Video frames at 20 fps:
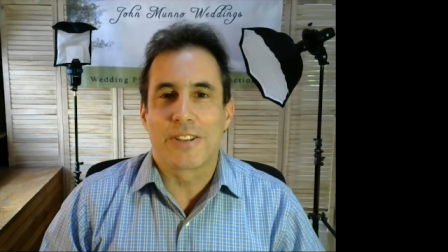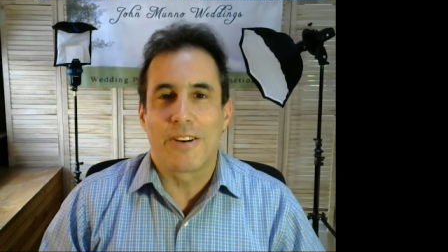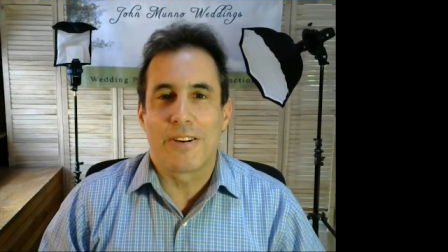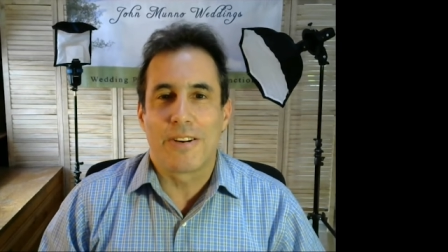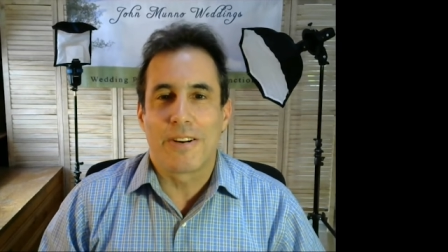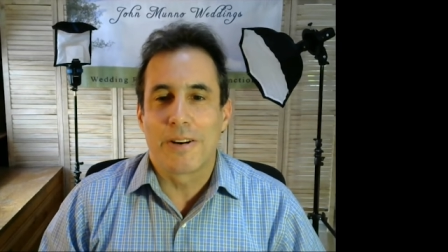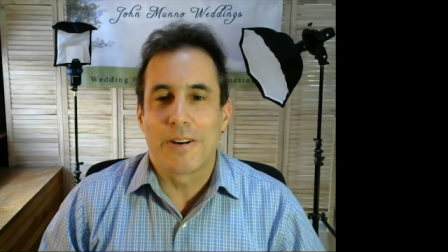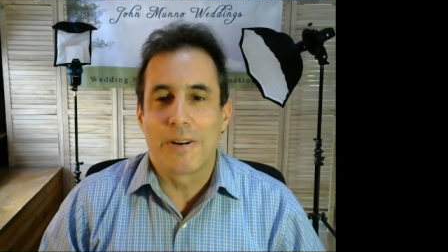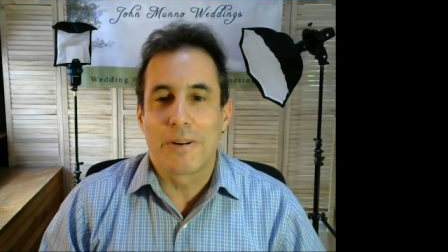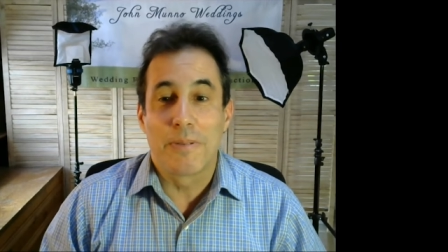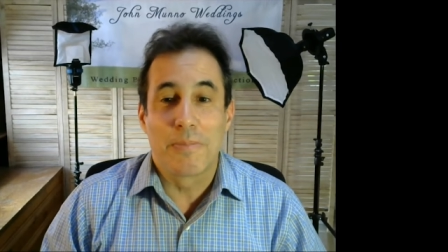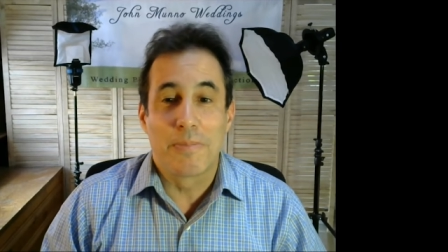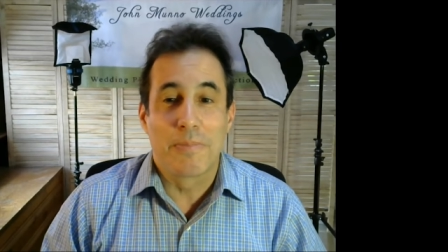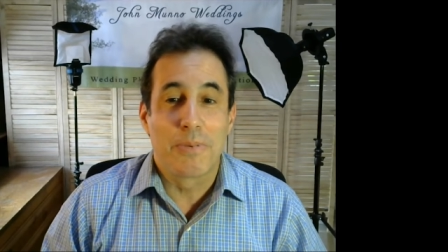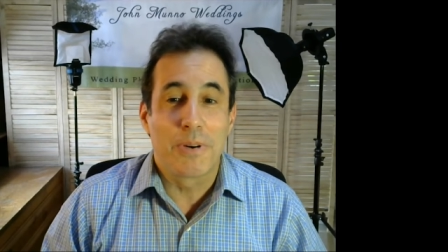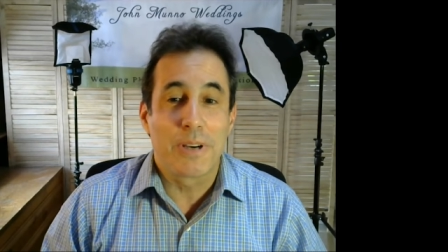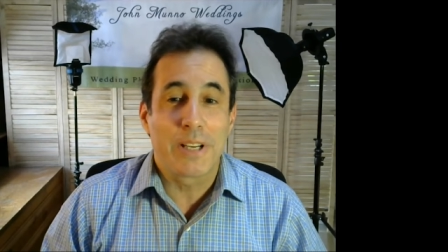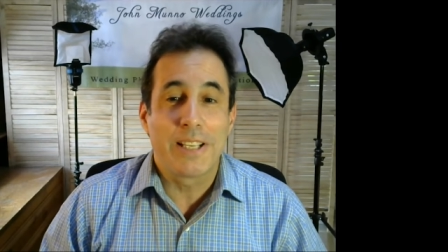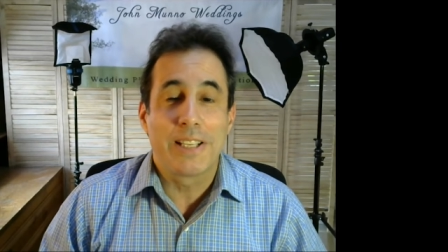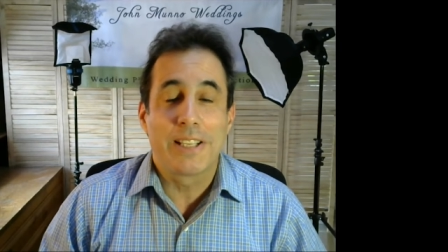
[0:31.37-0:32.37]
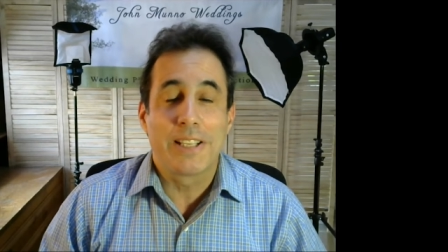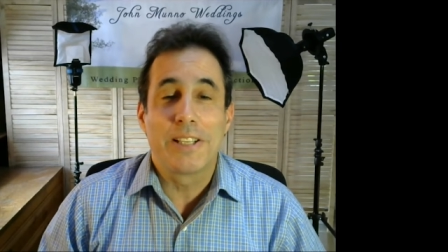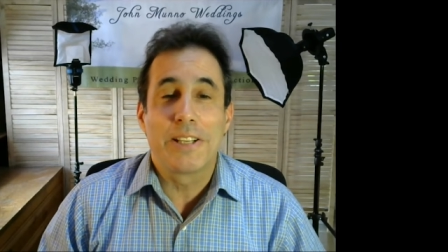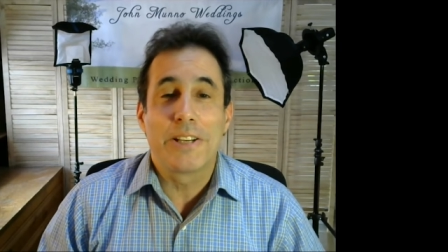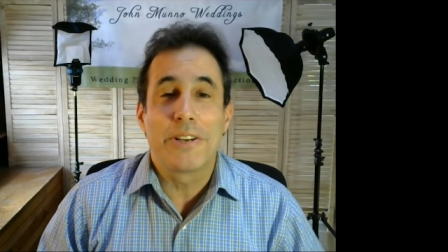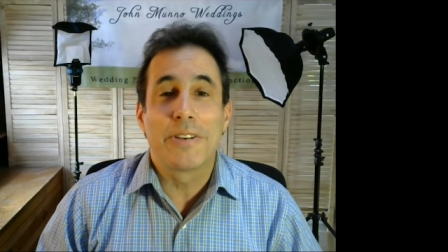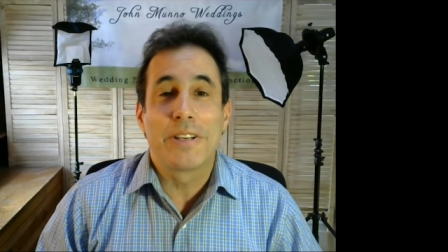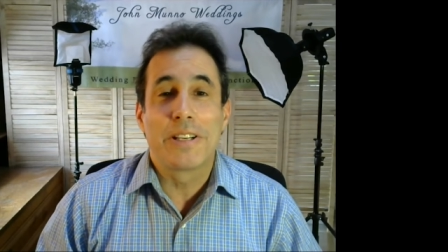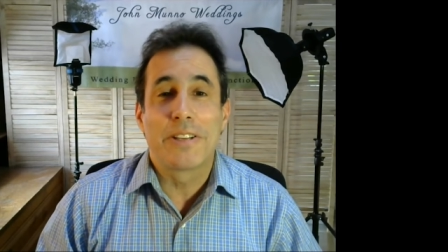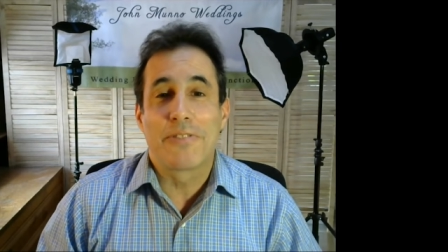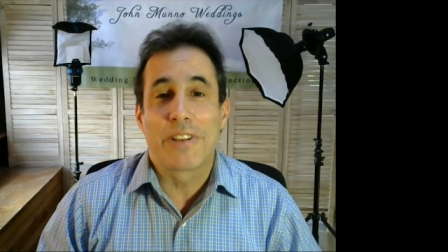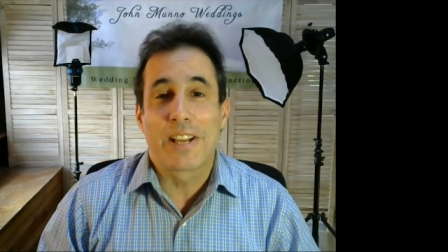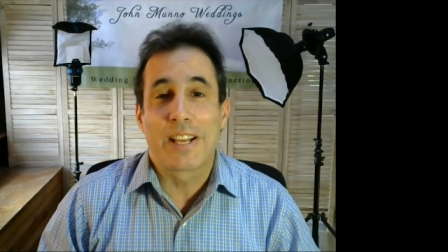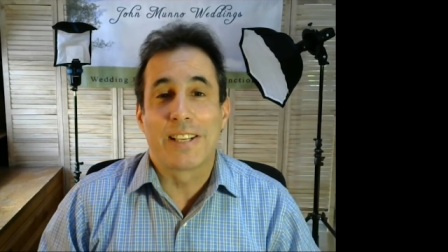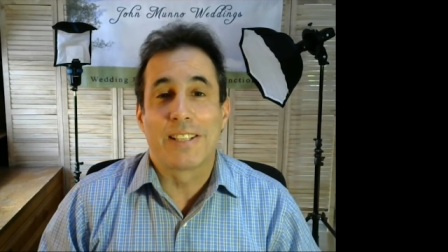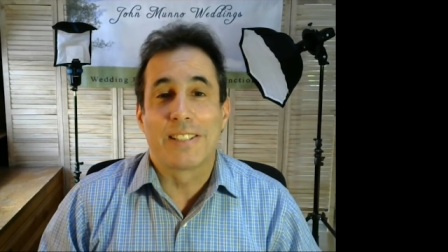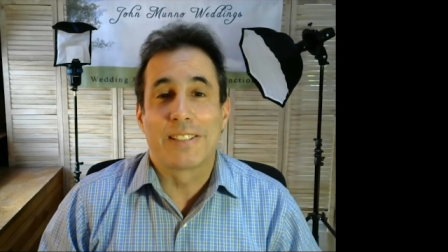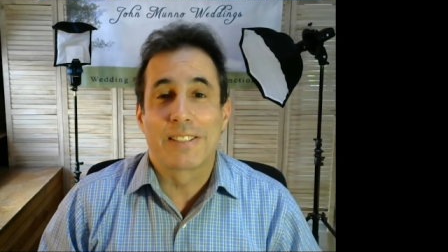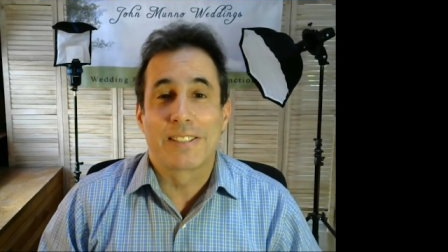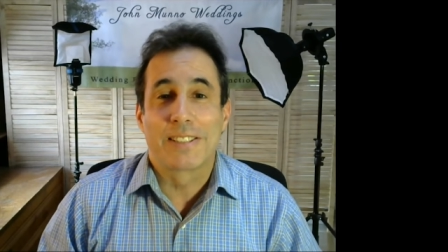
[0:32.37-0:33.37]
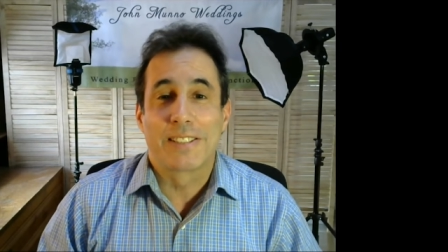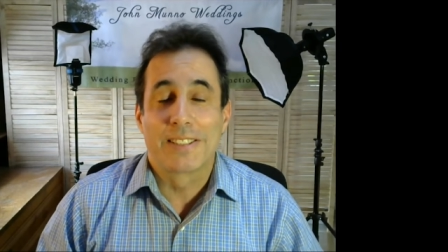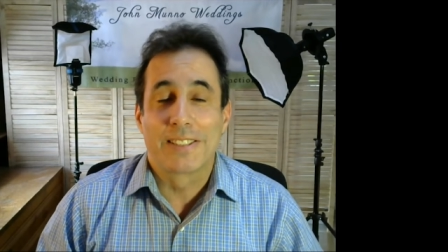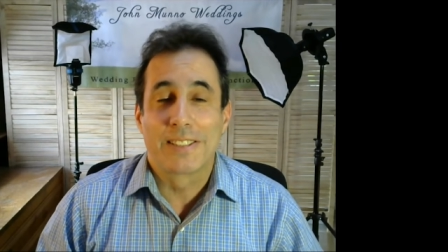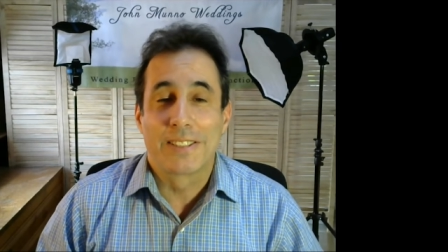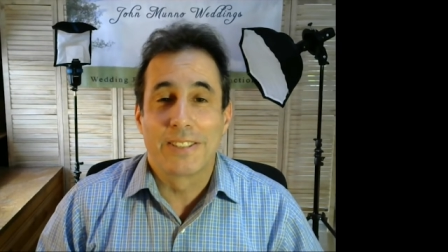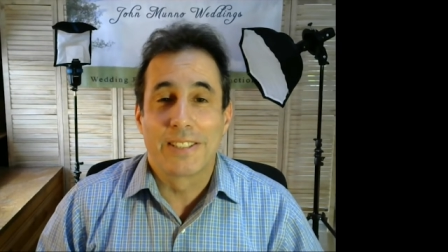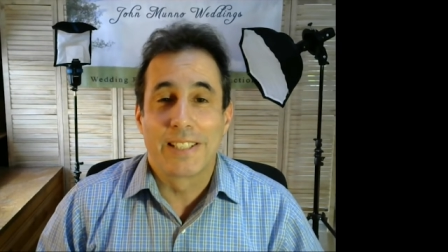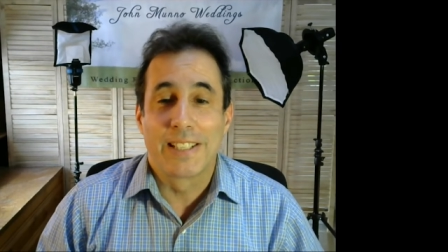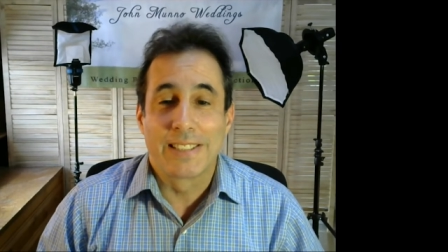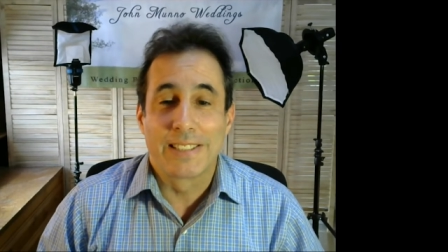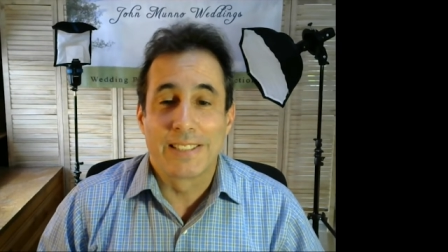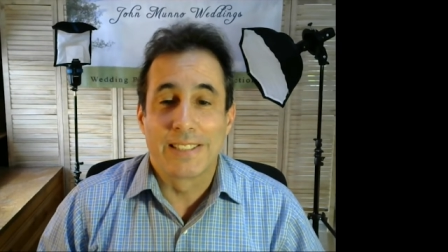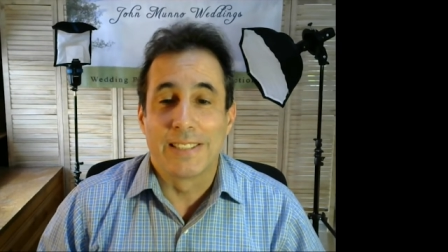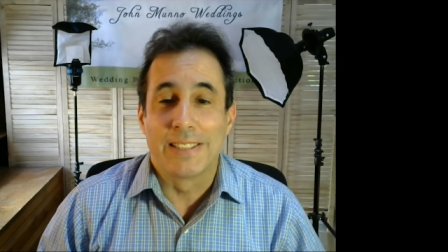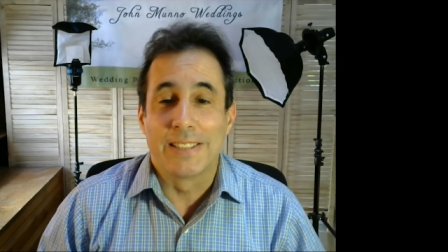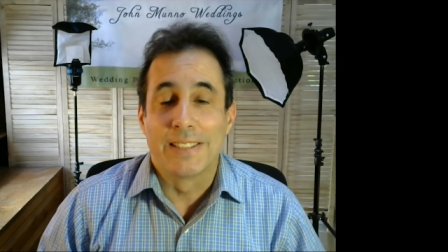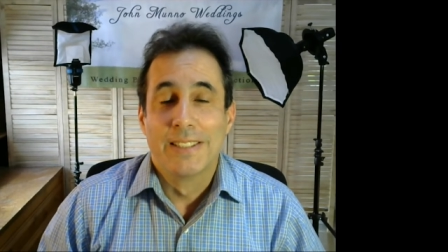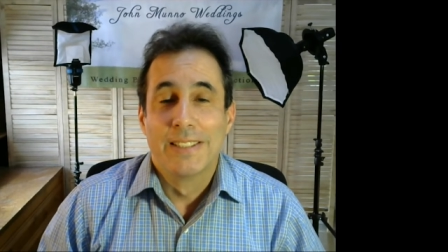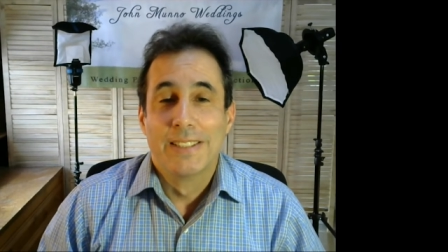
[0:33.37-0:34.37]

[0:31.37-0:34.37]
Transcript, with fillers: are booking a year in advance is a good idea,